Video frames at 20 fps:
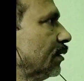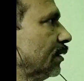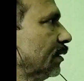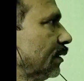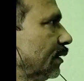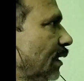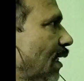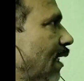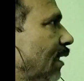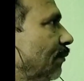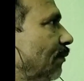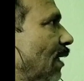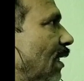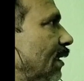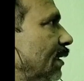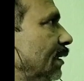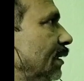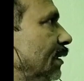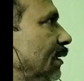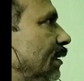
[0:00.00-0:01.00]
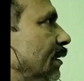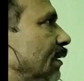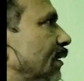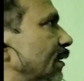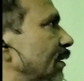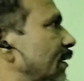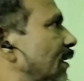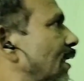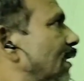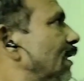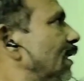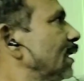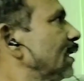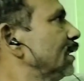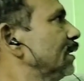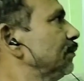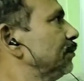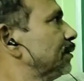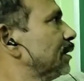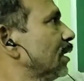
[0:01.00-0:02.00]
Thereby, the
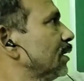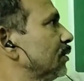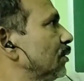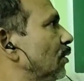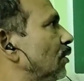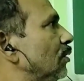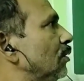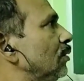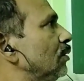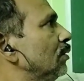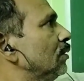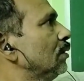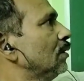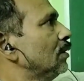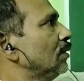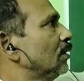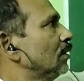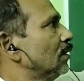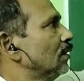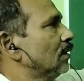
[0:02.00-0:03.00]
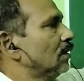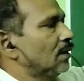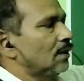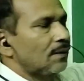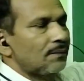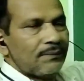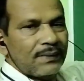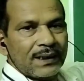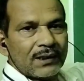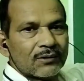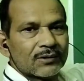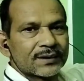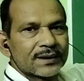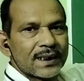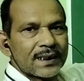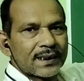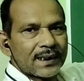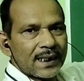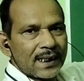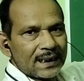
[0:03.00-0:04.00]
negative charge on
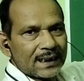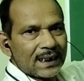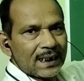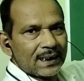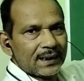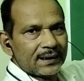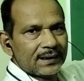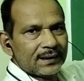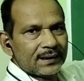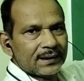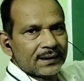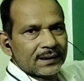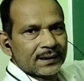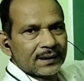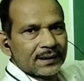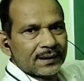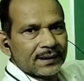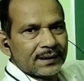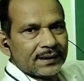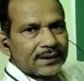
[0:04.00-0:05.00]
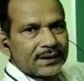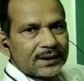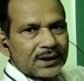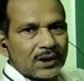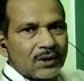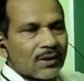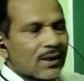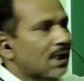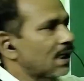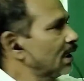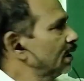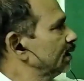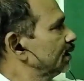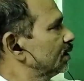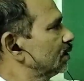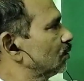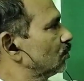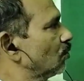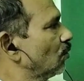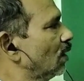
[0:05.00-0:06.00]
peroxide anion is
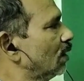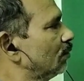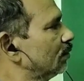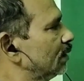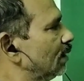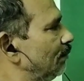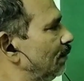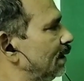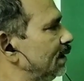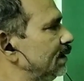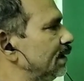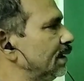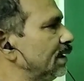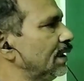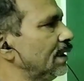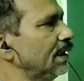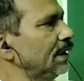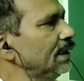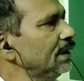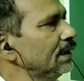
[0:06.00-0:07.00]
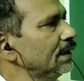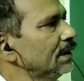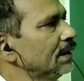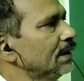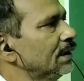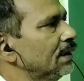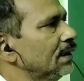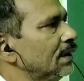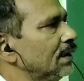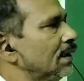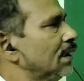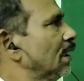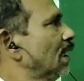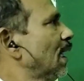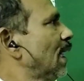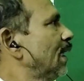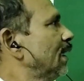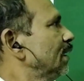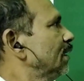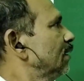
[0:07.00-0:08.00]
delocalized throughout the benzene ring
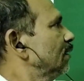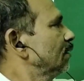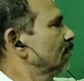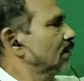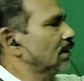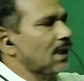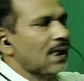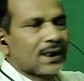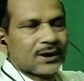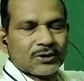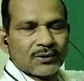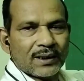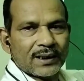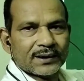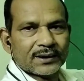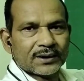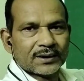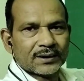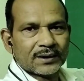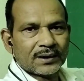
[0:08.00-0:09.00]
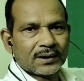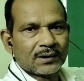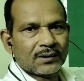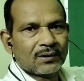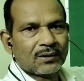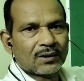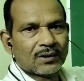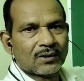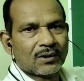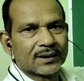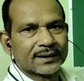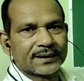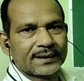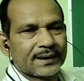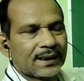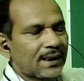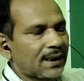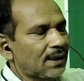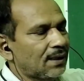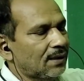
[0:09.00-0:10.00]
and as well as on
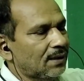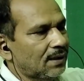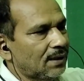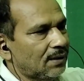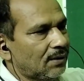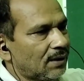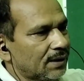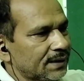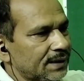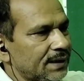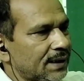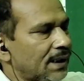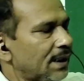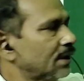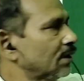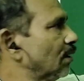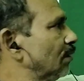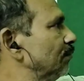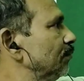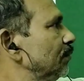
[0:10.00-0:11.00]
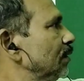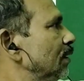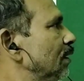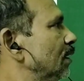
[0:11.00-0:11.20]
oxygen atom.